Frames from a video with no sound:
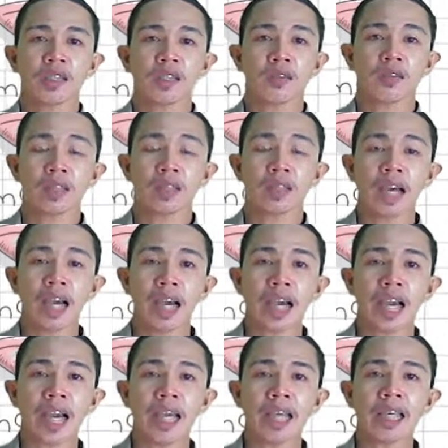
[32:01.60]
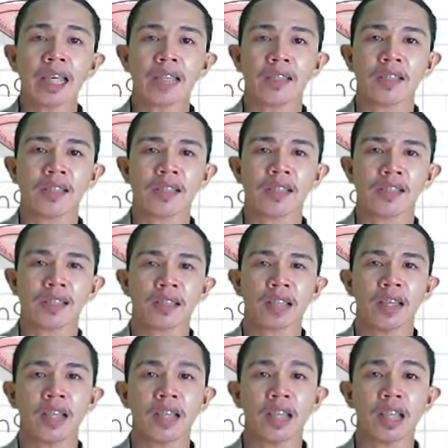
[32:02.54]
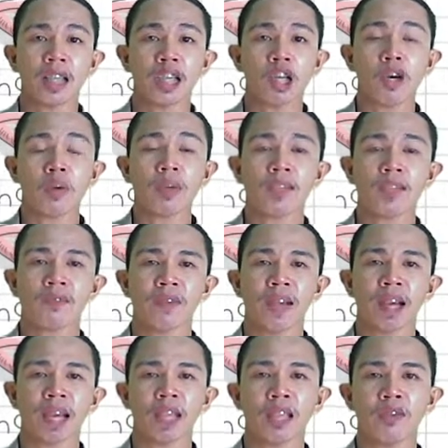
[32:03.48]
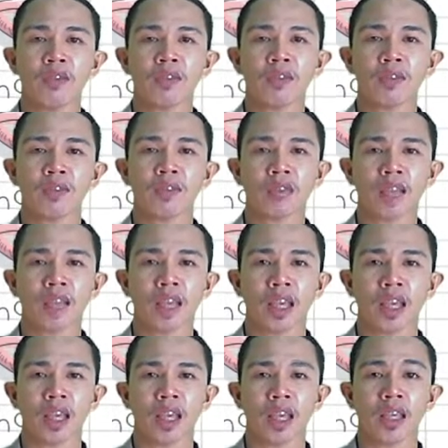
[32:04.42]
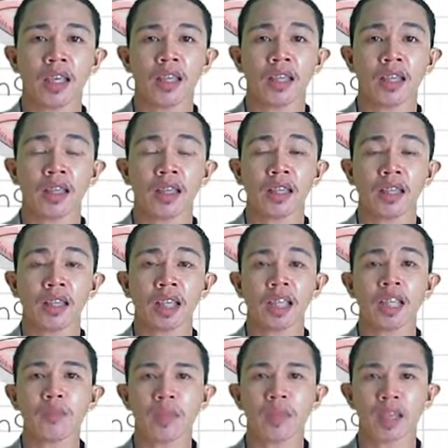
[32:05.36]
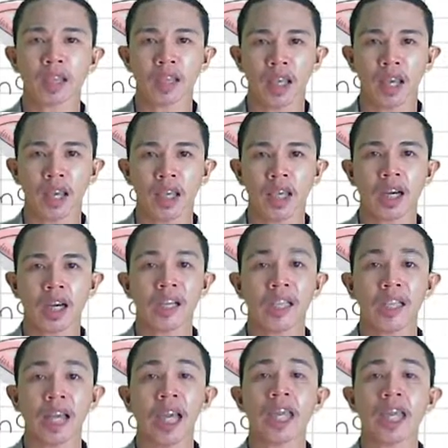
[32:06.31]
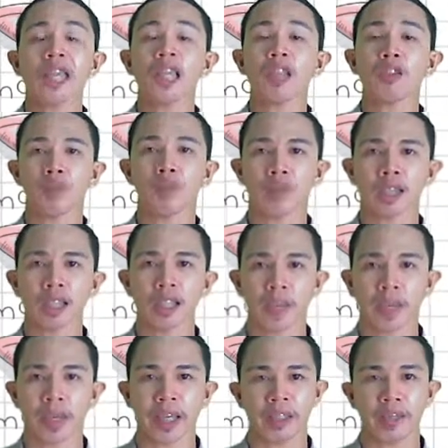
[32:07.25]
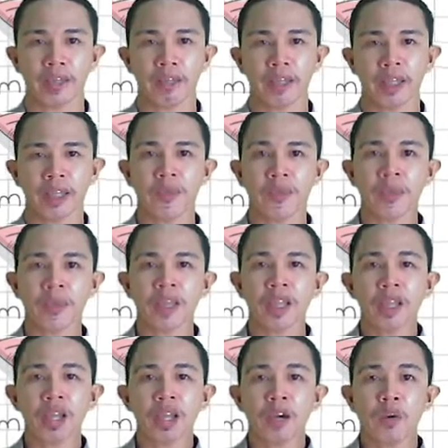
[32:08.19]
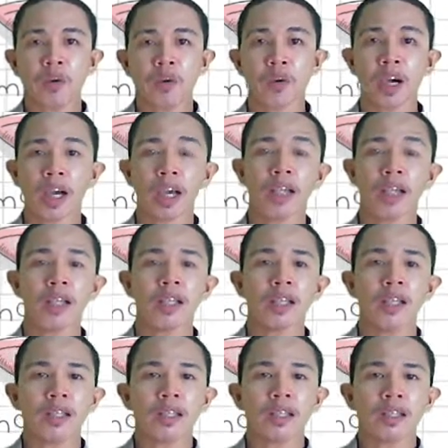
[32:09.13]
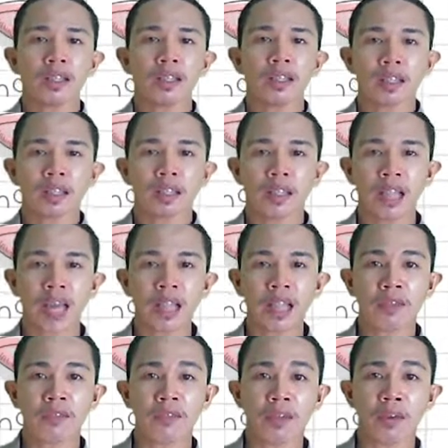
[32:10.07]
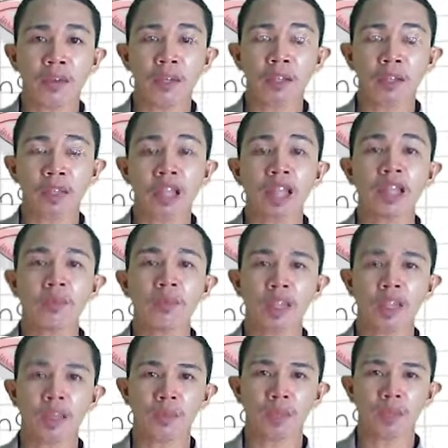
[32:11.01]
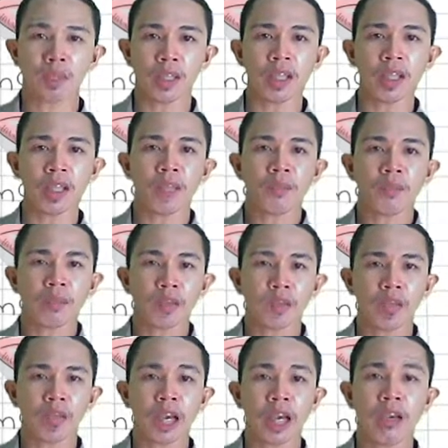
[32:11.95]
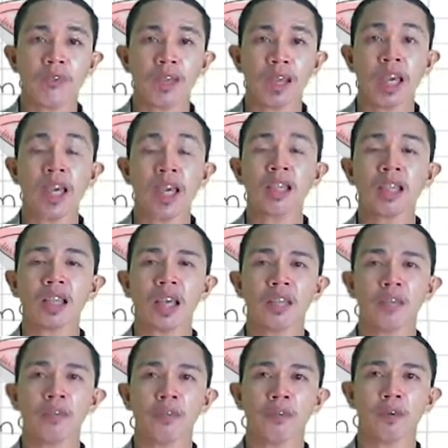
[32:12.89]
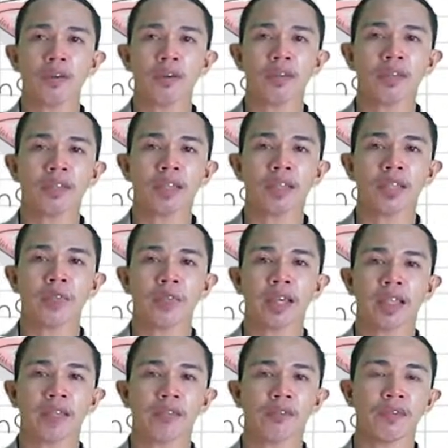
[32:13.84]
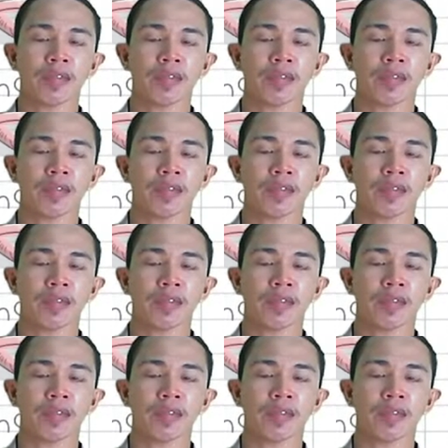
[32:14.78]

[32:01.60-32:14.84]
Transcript: The highest and the lowest values in treatment A are 9 and 2 respectively, while that for treatment B, we have 8 and 4 respectively.